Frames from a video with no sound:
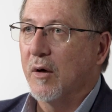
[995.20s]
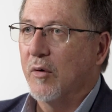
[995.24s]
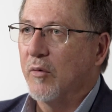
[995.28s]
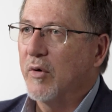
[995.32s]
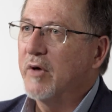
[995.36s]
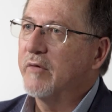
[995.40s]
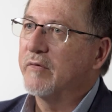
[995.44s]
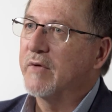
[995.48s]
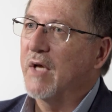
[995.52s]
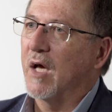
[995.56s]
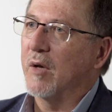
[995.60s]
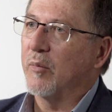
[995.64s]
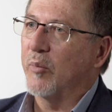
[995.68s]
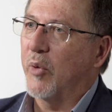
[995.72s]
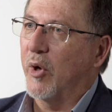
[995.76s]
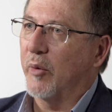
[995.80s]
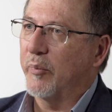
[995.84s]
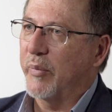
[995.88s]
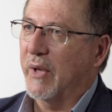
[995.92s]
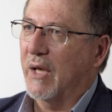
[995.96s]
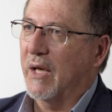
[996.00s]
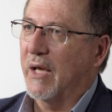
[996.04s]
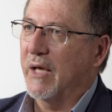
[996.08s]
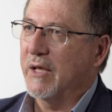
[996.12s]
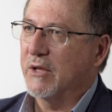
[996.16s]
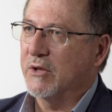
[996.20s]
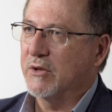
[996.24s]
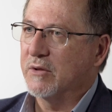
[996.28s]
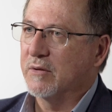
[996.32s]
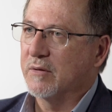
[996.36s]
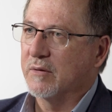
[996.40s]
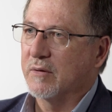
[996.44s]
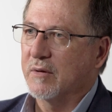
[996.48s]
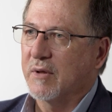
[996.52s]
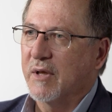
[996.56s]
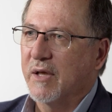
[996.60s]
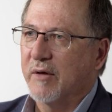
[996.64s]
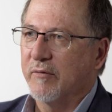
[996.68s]
We've done
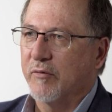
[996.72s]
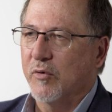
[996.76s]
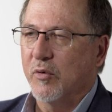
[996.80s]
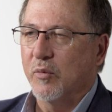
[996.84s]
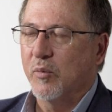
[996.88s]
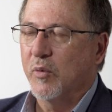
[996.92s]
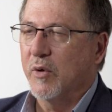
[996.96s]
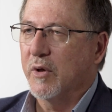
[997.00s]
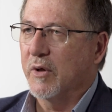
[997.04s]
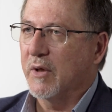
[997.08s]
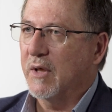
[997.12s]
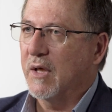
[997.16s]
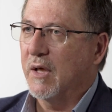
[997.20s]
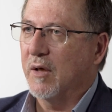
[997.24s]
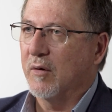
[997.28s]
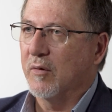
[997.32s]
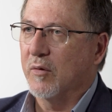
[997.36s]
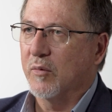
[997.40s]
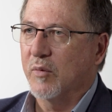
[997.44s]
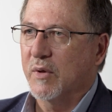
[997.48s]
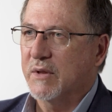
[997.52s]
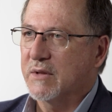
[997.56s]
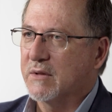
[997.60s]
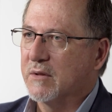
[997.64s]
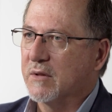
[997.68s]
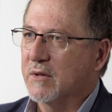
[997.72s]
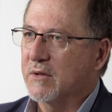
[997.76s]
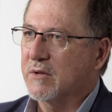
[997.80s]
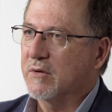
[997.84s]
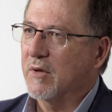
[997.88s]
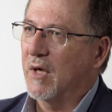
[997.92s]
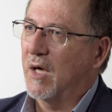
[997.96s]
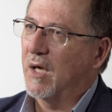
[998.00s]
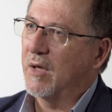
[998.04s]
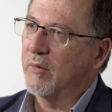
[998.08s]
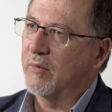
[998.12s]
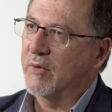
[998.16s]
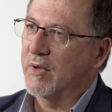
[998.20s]
population level work here in Western
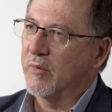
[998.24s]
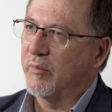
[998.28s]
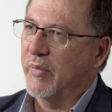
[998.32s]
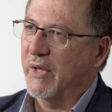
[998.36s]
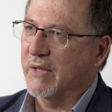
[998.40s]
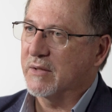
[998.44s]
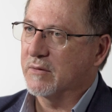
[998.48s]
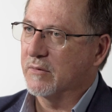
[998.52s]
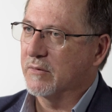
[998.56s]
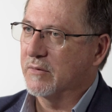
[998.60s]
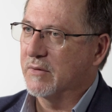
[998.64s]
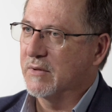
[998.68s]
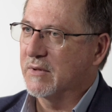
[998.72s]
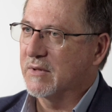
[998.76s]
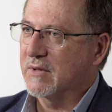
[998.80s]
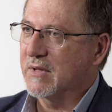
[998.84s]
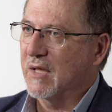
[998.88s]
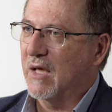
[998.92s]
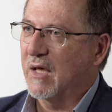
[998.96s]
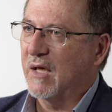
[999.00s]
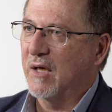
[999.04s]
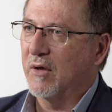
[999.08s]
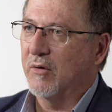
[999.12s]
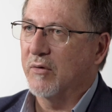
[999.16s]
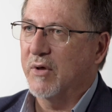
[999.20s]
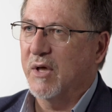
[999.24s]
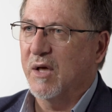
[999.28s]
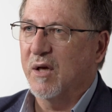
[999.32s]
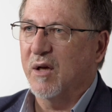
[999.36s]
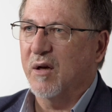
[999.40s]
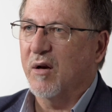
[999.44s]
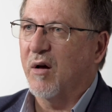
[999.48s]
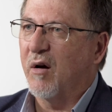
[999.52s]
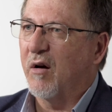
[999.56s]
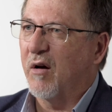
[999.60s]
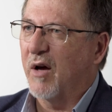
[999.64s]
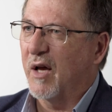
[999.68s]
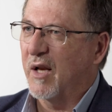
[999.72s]
Australia with the Busselton study looking
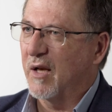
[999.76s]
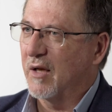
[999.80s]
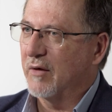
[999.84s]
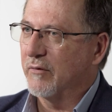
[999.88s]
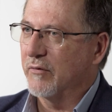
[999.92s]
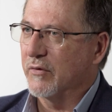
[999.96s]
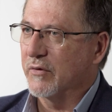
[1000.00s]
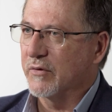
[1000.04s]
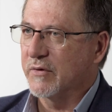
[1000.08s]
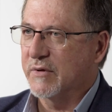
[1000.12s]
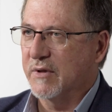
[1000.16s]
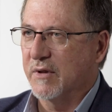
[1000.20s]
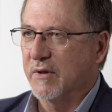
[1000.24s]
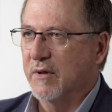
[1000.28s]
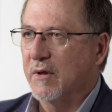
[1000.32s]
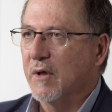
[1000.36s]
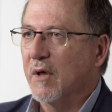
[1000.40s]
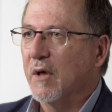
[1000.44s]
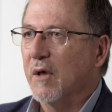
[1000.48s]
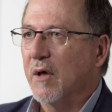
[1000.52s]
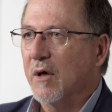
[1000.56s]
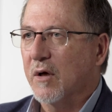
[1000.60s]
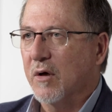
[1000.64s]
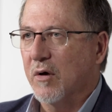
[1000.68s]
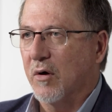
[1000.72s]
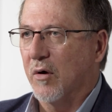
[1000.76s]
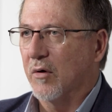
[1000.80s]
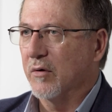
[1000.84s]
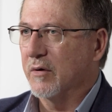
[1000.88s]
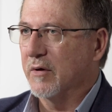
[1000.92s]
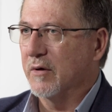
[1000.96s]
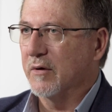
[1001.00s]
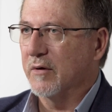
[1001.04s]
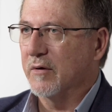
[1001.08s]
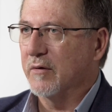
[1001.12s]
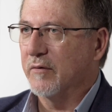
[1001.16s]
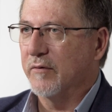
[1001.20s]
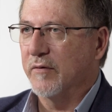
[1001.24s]
at iron levels and
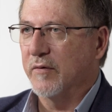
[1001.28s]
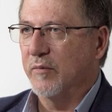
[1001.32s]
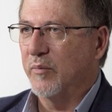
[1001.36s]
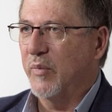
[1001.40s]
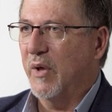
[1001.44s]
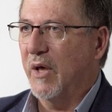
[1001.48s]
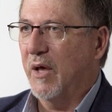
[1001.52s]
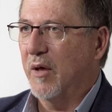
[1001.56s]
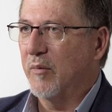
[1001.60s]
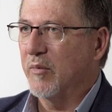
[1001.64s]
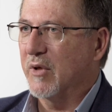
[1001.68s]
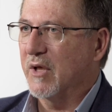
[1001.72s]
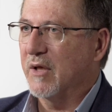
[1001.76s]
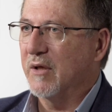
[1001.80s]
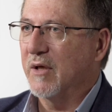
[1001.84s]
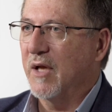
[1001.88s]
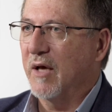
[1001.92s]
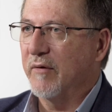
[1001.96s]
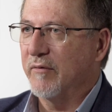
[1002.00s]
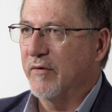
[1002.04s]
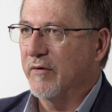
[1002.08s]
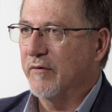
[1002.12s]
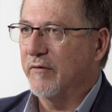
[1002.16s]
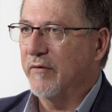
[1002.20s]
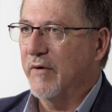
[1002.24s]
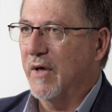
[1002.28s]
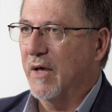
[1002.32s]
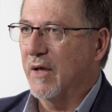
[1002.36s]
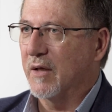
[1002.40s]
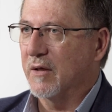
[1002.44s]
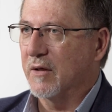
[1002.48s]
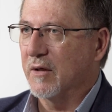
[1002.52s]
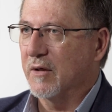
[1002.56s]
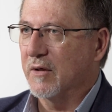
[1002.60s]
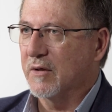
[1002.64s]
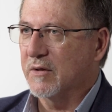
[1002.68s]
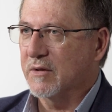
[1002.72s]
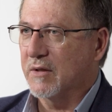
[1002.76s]
cognitive impairment and haven't found an